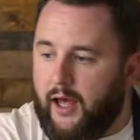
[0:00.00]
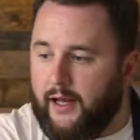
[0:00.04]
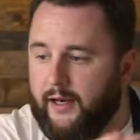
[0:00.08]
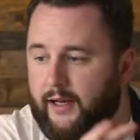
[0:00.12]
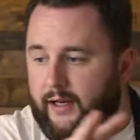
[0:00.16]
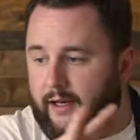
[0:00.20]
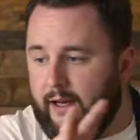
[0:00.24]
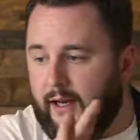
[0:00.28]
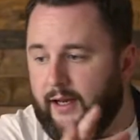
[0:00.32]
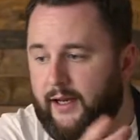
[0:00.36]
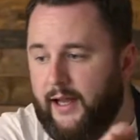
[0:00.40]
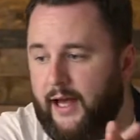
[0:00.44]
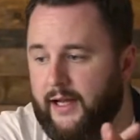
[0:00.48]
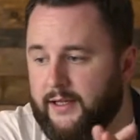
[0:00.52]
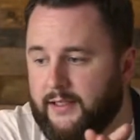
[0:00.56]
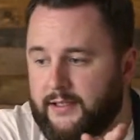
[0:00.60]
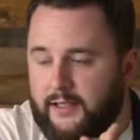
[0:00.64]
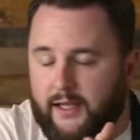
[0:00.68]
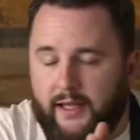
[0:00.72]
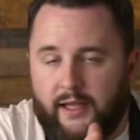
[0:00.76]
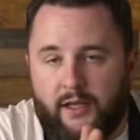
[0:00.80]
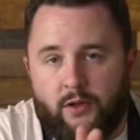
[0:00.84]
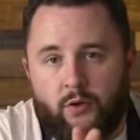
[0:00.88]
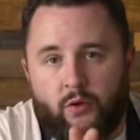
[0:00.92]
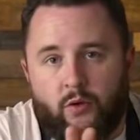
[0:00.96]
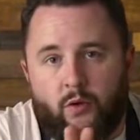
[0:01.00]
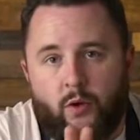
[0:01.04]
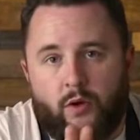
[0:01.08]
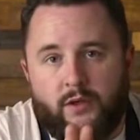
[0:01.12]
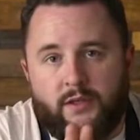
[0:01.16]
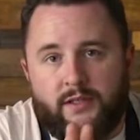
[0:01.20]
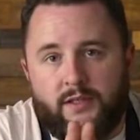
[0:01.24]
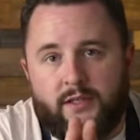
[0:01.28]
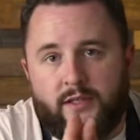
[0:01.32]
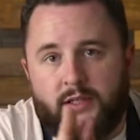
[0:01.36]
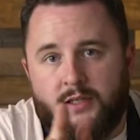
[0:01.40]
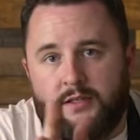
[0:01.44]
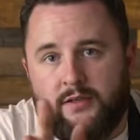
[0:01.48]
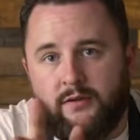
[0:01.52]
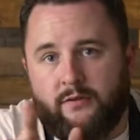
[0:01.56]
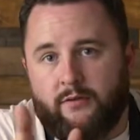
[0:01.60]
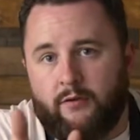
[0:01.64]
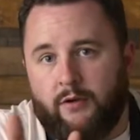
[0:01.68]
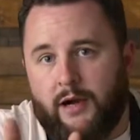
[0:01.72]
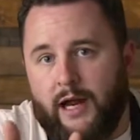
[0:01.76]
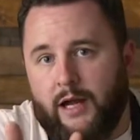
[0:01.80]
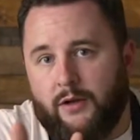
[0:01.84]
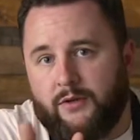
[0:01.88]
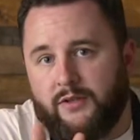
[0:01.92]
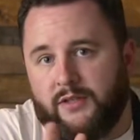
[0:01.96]
And then I'd add equal quantities of
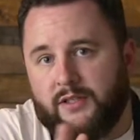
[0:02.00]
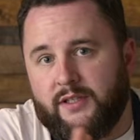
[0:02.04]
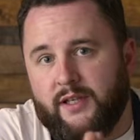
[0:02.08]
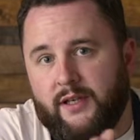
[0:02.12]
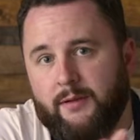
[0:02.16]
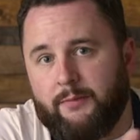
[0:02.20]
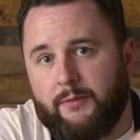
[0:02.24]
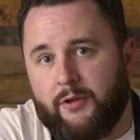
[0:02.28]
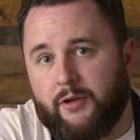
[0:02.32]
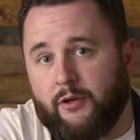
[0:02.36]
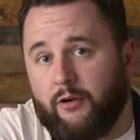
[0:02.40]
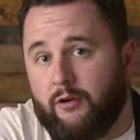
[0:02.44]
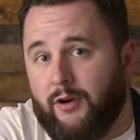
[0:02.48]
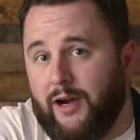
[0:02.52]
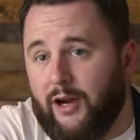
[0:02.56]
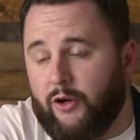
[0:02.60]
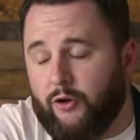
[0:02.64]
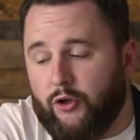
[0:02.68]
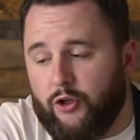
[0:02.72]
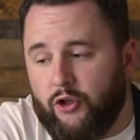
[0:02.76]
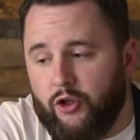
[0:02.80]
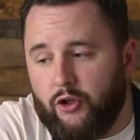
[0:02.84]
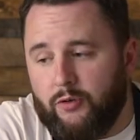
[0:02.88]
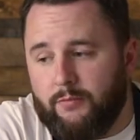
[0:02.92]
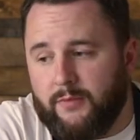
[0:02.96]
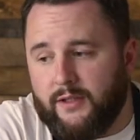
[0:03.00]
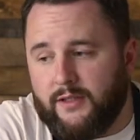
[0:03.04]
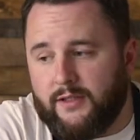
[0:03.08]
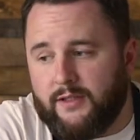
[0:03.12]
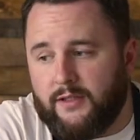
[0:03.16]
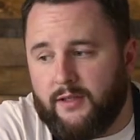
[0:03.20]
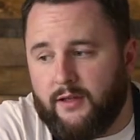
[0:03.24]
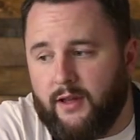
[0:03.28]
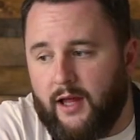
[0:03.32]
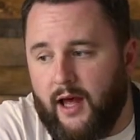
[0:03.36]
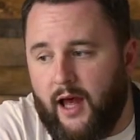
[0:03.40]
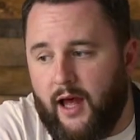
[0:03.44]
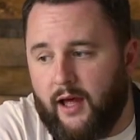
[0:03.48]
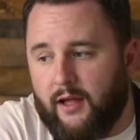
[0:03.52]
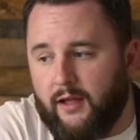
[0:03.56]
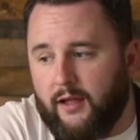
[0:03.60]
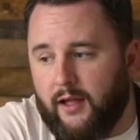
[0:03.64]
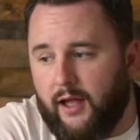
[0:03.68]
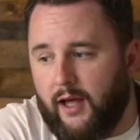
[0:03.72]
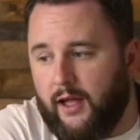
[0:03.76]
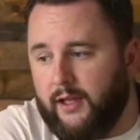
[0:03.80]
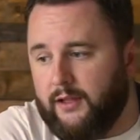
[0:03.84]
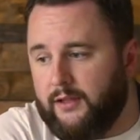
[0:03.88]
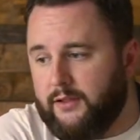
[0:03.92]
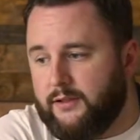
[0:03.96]
ground cinnamon and ground cumin to that,
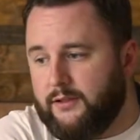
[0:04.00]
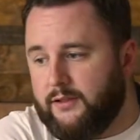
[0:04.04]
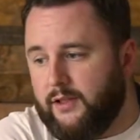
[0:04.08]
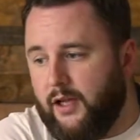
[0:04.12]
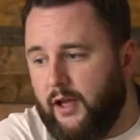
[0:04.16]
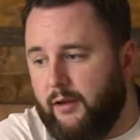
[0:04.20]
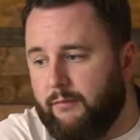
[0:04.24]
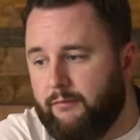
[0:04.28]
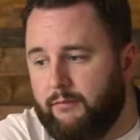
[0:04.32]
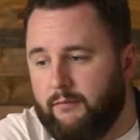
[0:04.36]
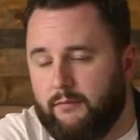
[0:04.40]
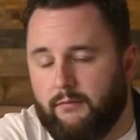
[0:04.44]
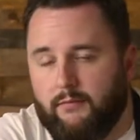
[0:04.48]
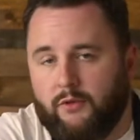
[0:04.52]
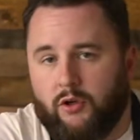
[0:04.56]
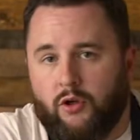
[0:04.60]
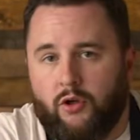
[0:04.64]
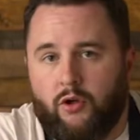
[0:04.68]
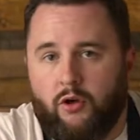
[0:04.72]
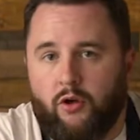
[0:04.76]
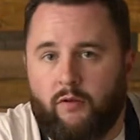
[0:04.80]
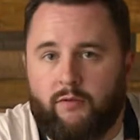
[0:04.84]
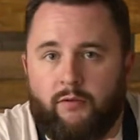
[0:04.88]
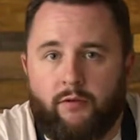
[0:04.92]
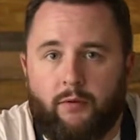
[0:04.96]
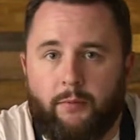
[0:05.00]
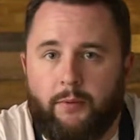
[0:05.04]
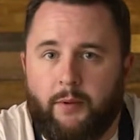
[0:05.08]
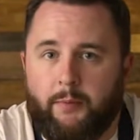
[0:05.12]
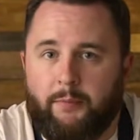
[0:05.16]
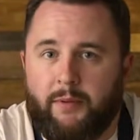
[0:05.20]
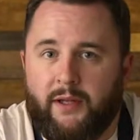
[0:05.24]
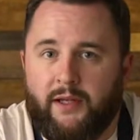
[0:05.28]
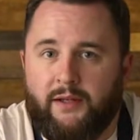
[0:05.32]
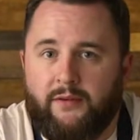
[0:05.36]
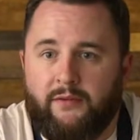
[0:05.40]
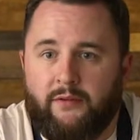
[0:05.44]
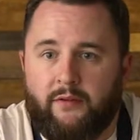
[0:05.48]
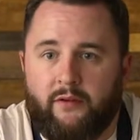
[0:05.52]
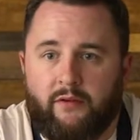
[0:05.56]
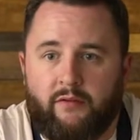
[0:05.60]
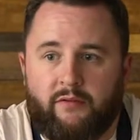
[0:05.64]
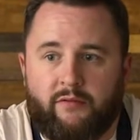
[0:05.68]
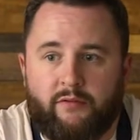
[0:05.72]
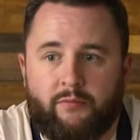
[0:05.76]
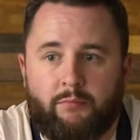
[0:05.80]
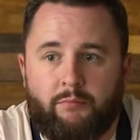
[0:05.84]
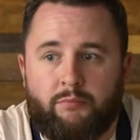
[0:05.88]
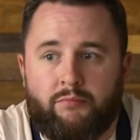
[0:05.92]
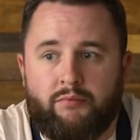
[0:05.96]
and cover up a piece
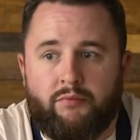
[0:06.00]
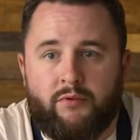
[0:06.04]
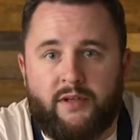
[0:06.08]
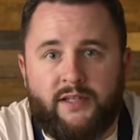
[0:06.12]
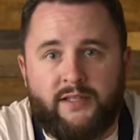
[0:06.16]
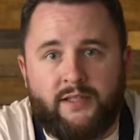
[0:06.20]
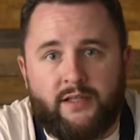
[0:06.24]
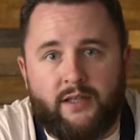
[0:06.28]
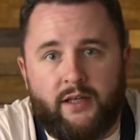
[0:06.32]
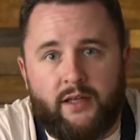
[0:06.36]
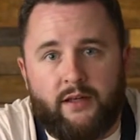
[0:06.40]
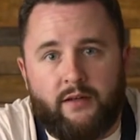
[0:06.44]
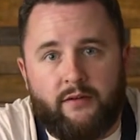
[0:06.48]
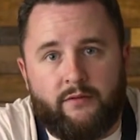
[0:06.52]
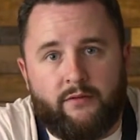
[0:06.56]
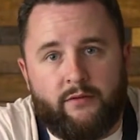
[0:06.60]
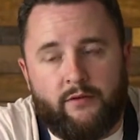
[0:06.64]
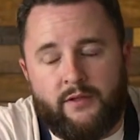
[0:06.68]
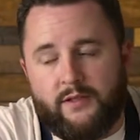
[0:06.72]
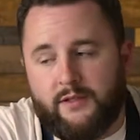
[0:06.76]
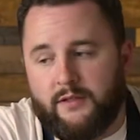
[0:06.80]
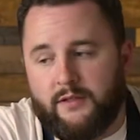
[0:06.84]
of brisket, for